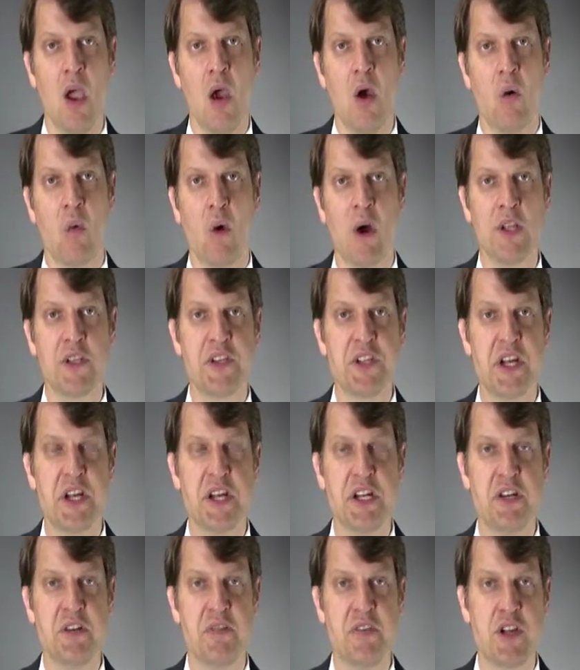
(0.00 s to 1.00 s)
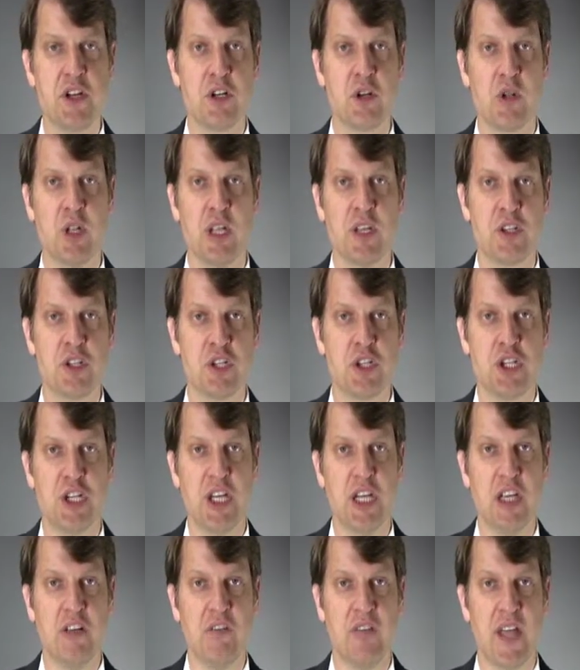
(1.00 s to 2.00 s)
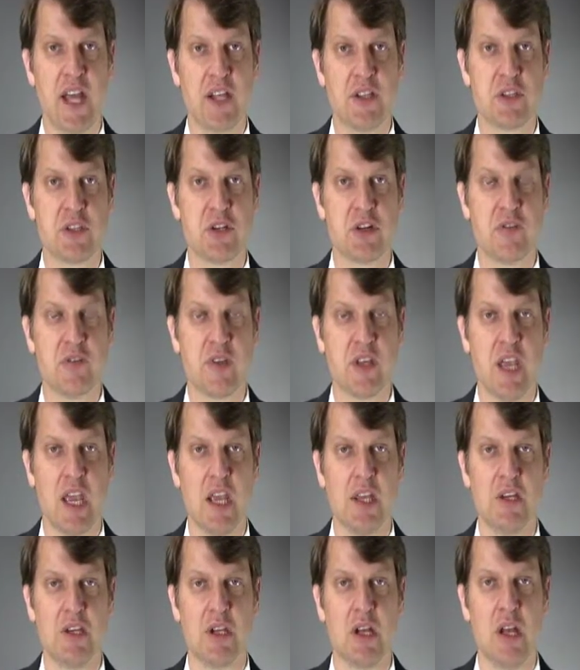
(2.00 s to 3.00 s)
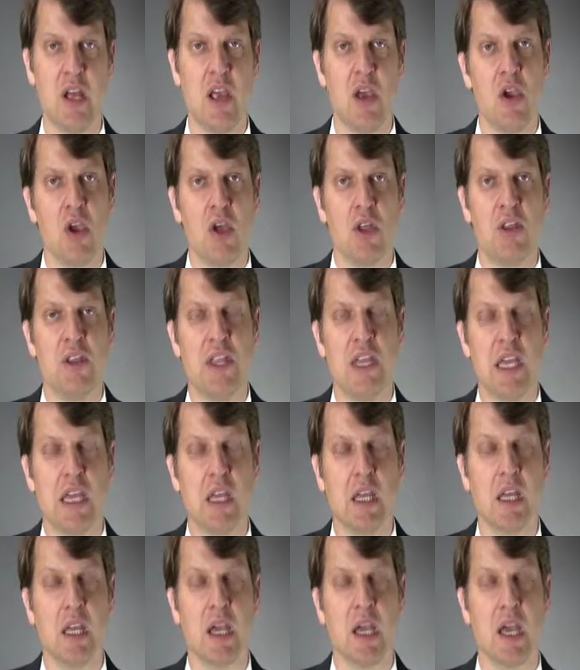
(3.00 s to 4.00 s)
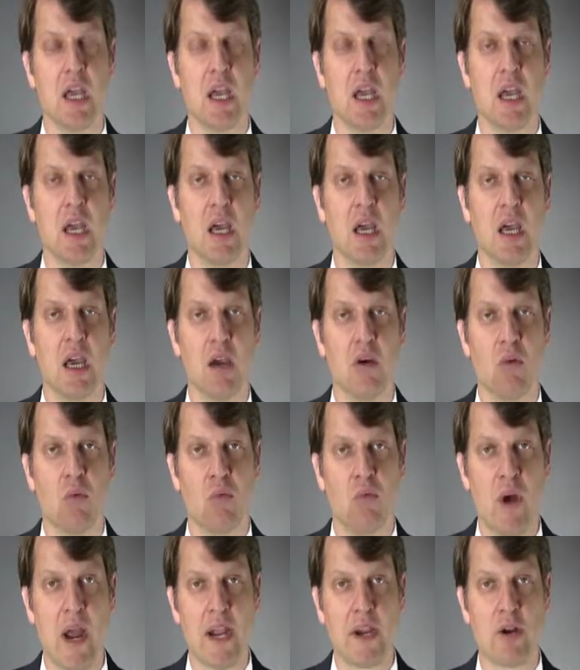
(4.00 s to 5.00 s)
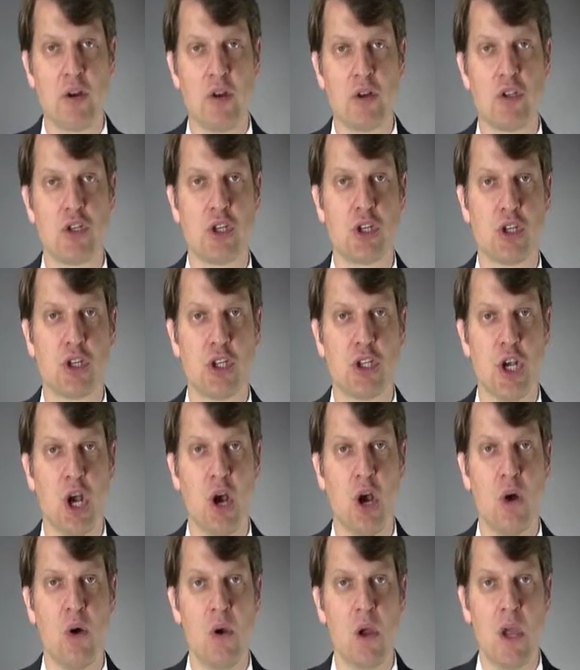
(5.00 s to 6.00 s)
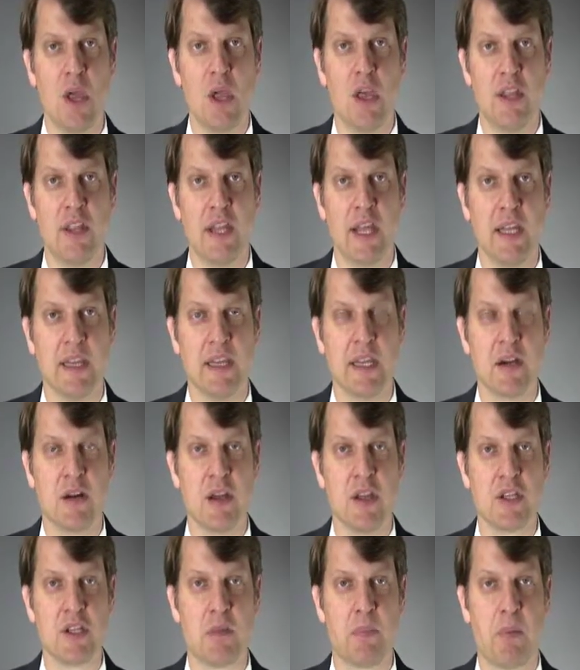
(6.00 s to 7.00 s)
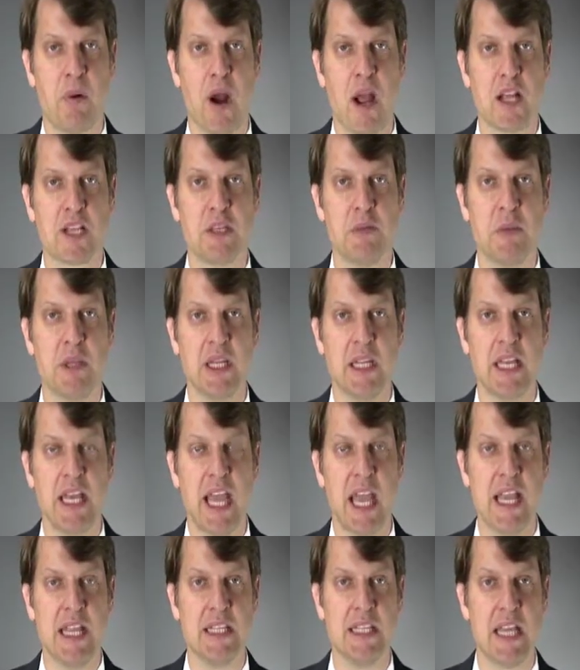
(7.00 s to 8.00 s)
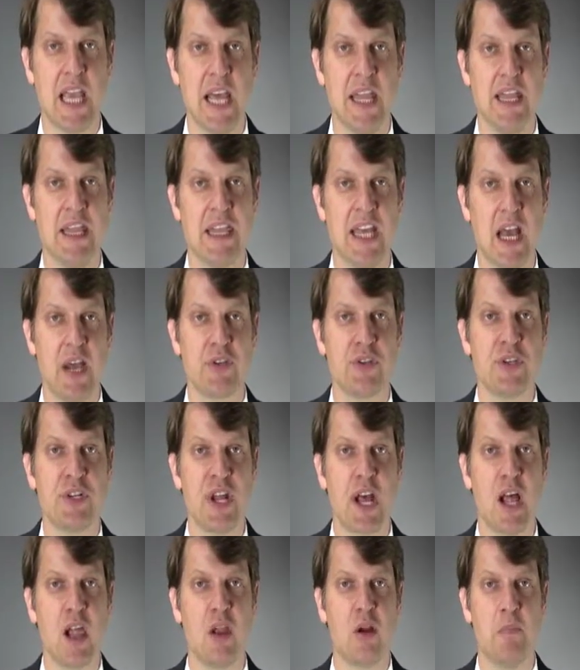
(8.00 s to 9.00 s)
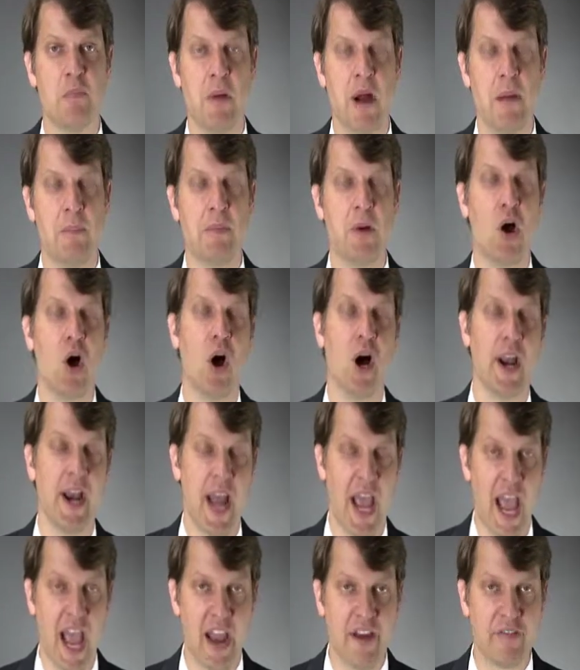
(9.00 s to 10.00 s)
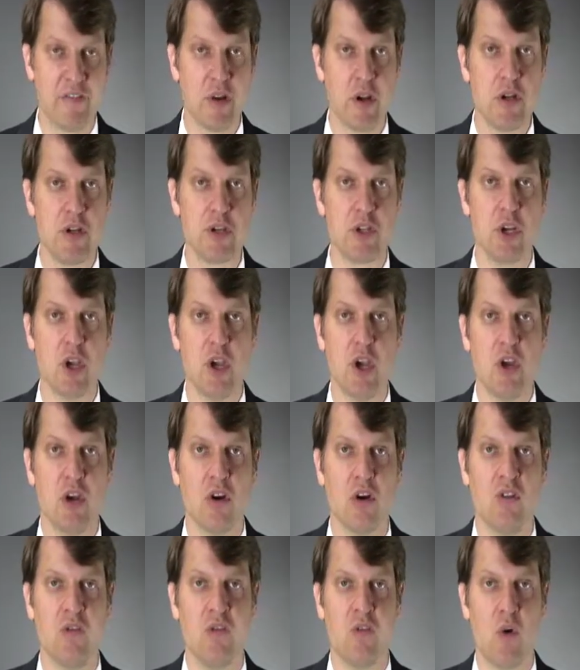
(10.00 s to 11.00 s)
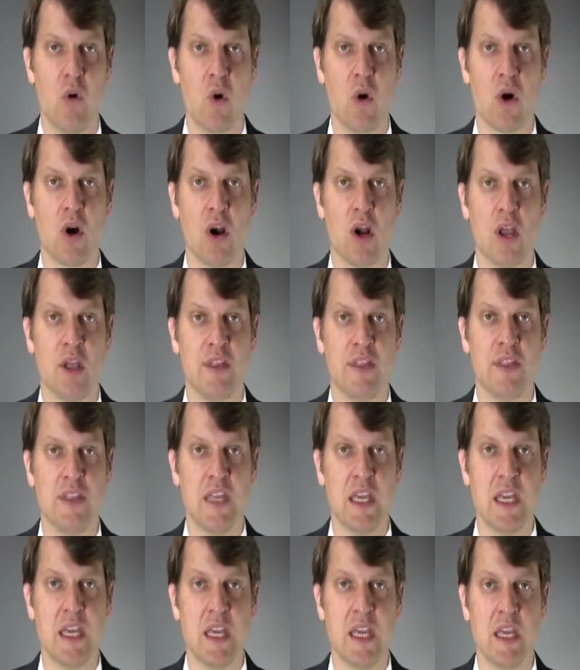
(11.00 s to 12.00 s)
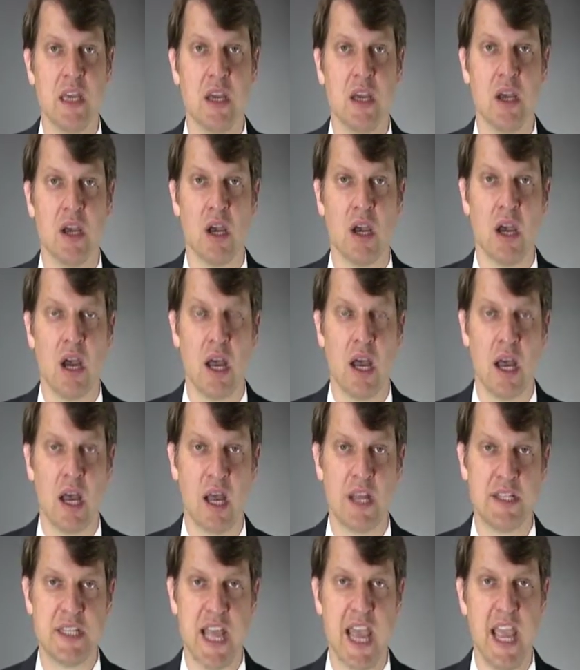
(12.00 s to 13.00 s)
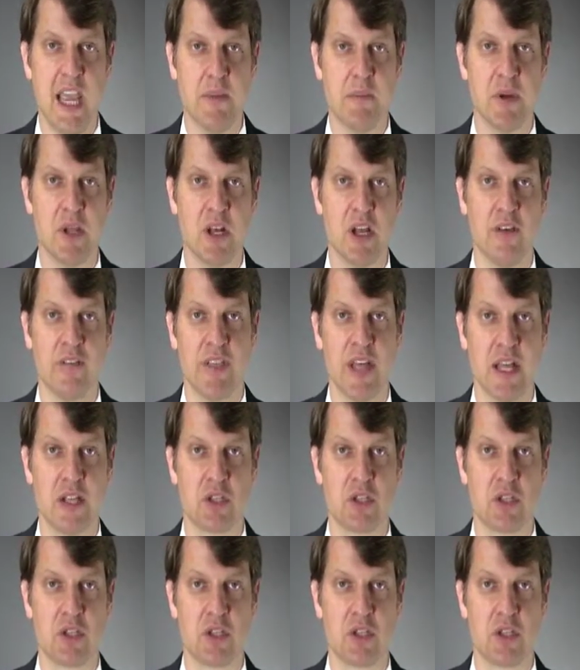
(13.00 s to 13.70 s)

Once an individual has achieved that certification, the records show that there is approximately a $10,000 bump on average for the attainment of that